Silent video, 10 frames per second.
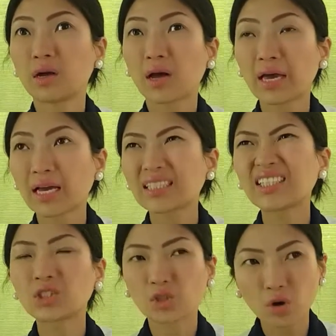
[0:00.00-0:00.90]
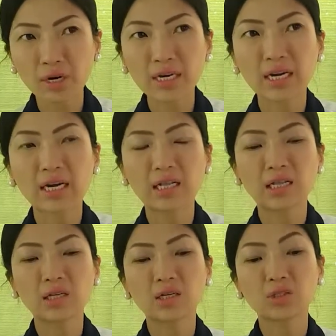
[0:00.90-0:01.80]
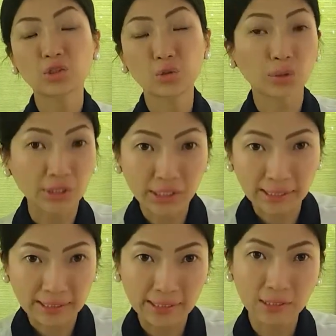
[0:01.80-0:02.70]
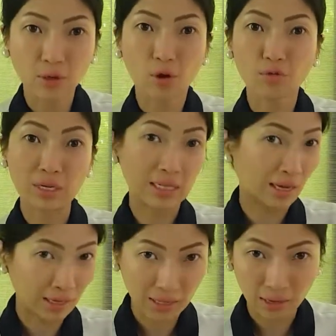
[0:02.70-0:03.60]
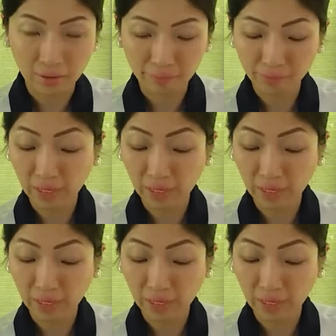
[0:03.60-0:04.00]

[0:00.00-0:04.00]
I guess, historical sources of Ylang Ylang,